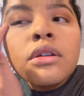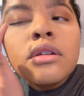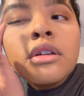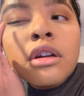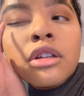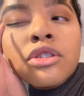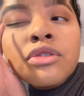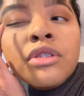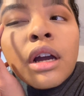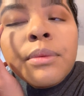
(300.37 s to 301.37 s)
you're gonna
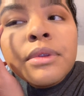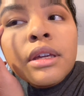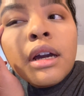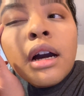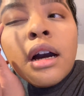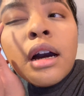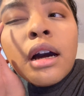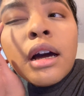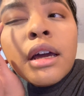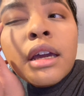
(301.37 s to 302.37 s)
just grab the
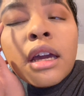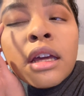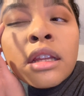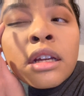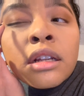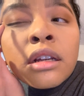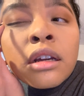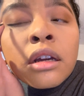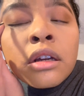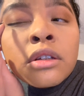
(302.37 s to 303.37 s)
eye and
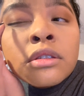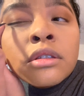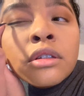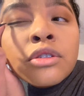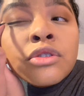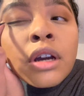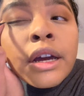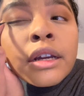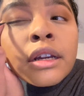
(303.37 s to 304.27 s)
then try to